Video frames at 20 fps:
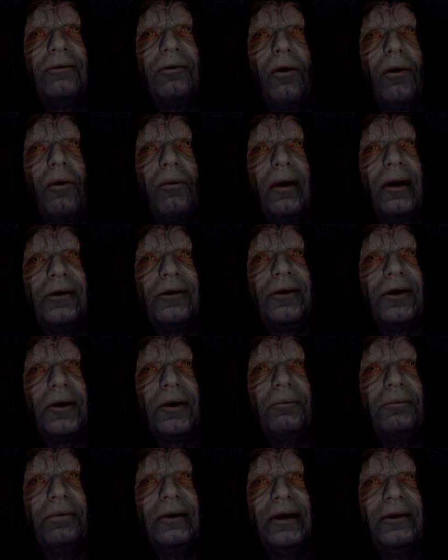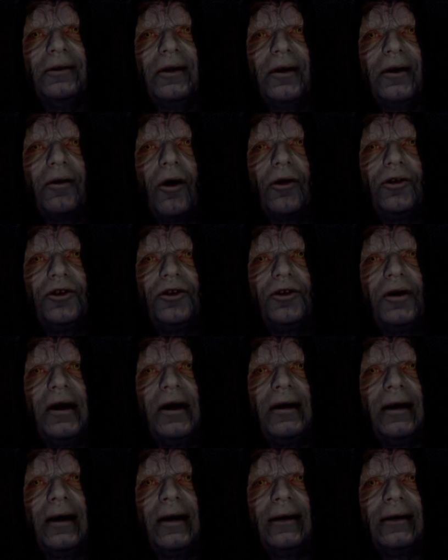As part of the Galactic Empire's
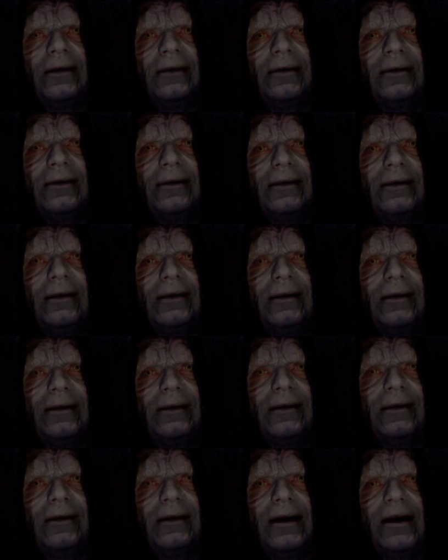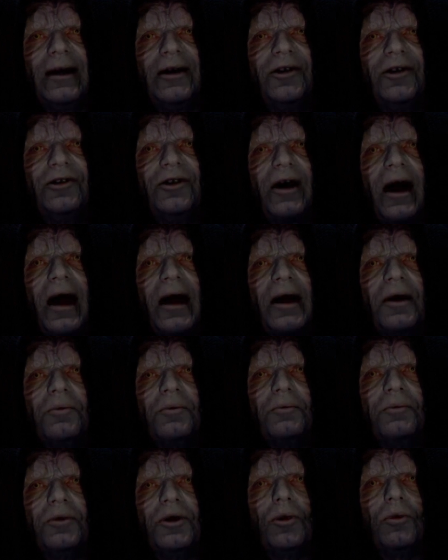new order, the Imperial
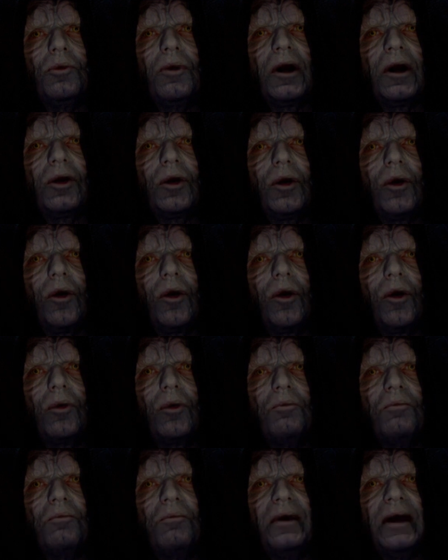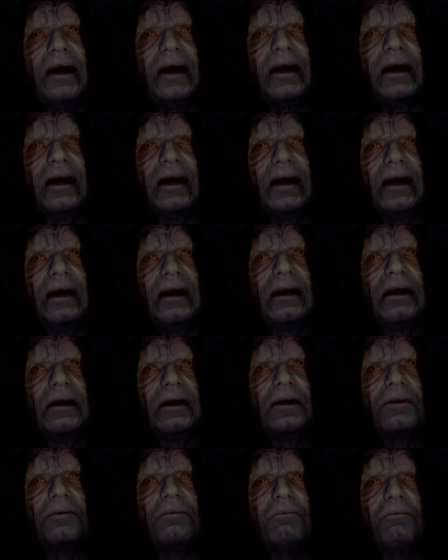Security Bureau was created to inform
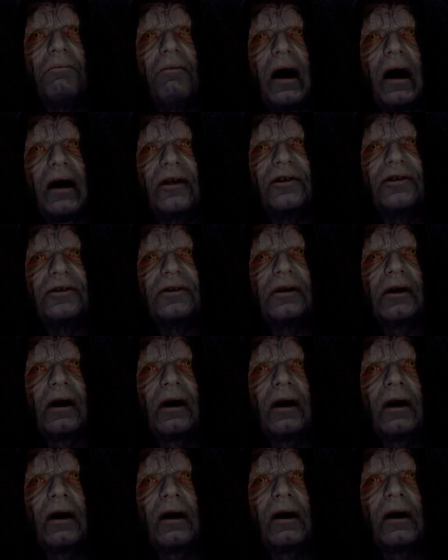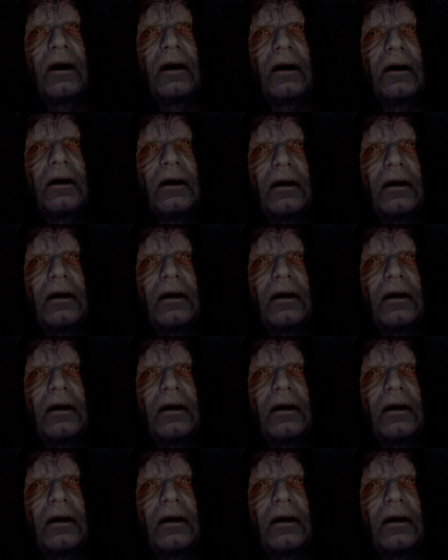the Emperor with a desired